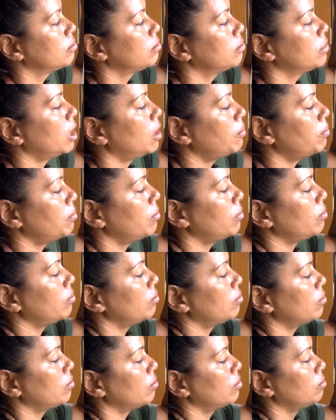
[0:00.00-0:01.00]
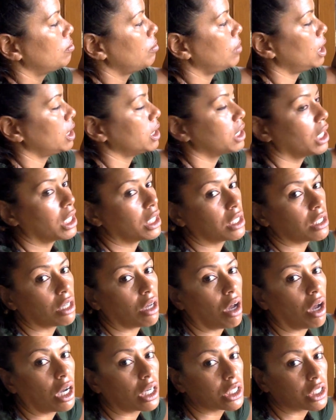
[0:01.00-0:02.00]
Yep, maintain the
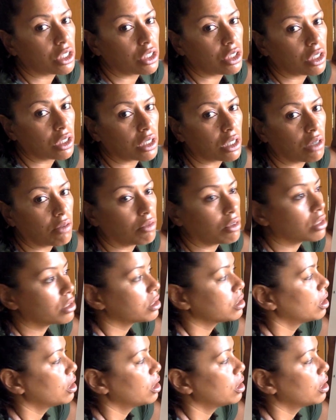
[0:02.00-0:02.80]
oxygen level.